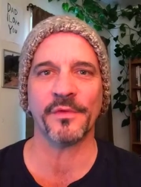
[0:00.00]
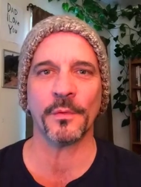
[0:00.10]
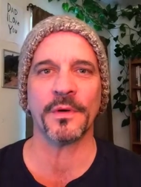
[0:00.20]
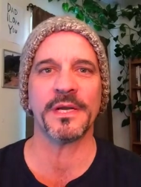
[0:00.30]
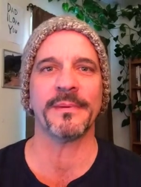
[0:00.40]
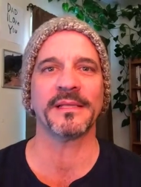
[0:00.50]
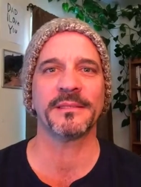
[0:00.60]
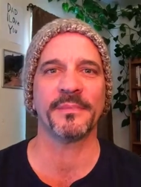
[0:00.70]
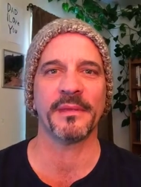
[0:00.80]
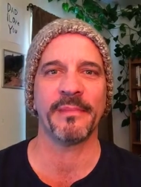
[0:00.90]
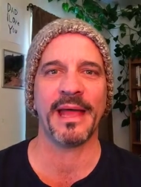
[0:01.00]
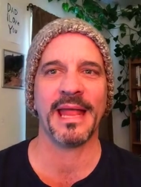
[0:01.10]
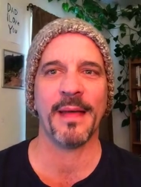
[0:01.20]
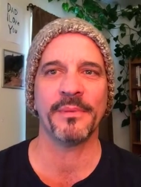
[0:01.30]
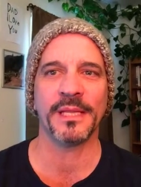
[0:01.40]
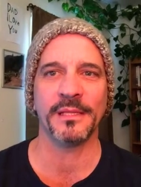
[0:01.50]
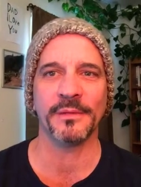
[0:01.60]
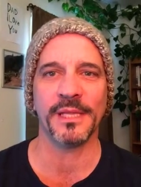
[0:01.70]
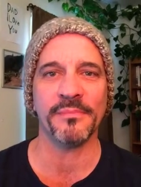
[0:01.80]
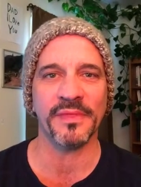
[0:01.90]
if you're worried about something bad happening, you
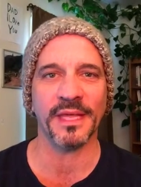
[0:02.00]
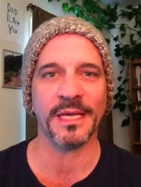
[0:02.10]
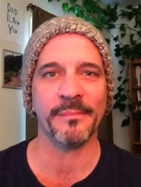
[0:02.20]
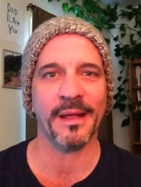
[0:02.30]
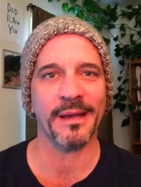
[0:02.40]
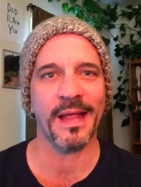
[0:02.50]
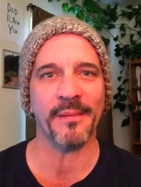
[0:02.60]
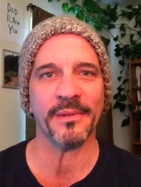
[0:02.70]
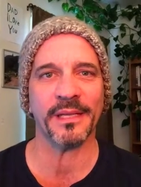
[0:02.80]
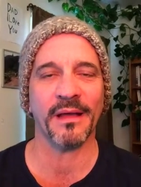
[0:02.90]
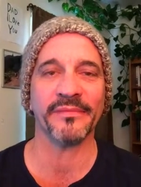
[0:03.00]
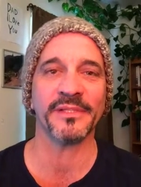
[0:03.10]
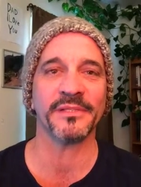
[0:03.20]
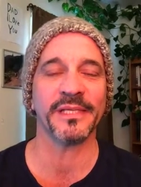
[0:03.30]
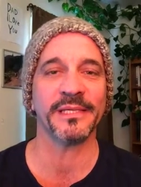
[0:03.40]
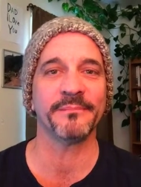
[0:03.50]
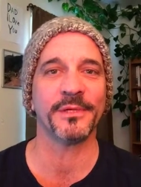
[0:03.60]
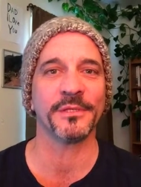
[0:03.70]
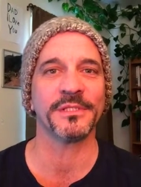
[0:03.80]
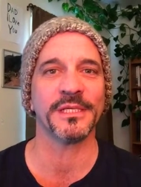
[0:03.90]
keep thinking about it happening, obviously,
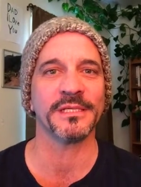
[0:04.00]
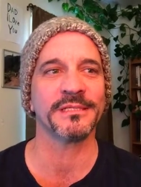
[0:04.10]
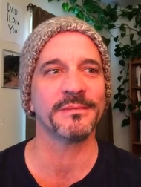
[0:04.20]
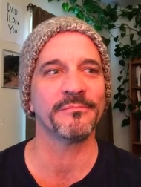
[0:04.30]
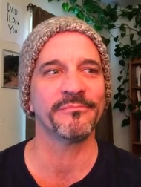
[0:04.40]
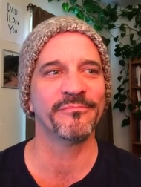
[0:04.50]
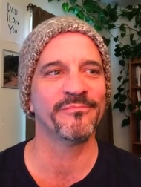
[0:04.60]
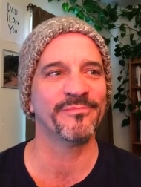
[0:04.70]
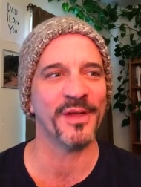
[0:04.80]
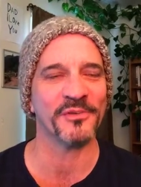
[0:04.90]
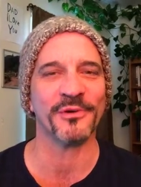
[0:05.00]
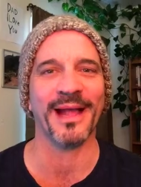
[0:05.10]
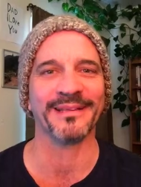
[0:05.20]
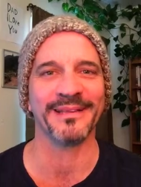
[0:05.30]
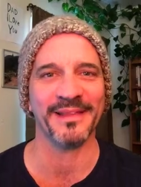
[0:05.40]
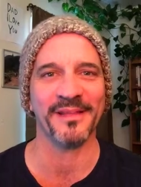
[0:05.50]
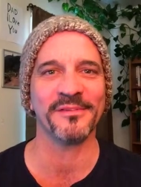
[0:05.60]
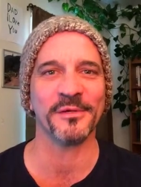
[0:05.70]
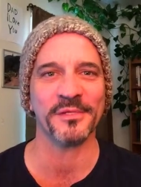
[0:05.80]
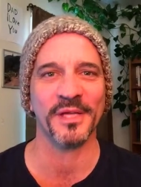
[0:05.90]
you're just attracting that
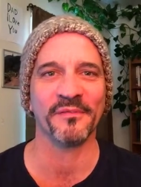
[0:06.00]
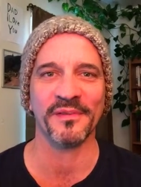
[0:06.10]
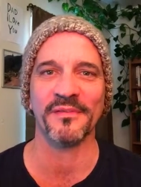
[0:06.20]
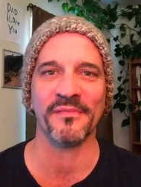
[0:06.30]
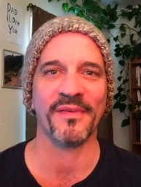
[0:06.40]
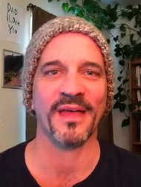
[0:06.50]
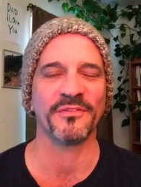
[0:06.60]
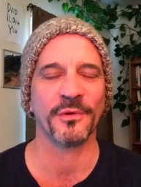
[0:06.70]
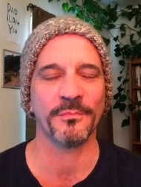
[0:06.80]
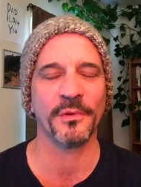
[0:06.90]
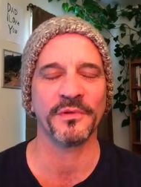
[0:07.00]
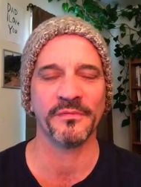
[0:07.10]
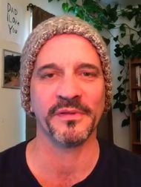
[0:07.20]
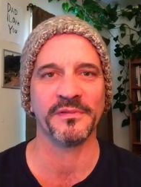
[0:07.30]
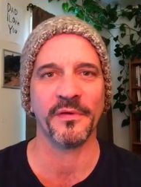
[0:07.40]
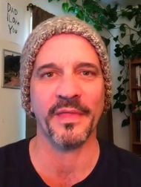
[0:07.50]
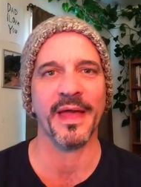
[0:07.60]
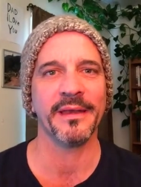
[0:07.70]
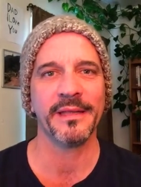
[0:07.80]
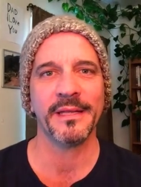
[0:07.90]
to yourself even faster. Most of us know
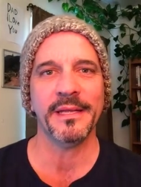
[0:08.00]
that.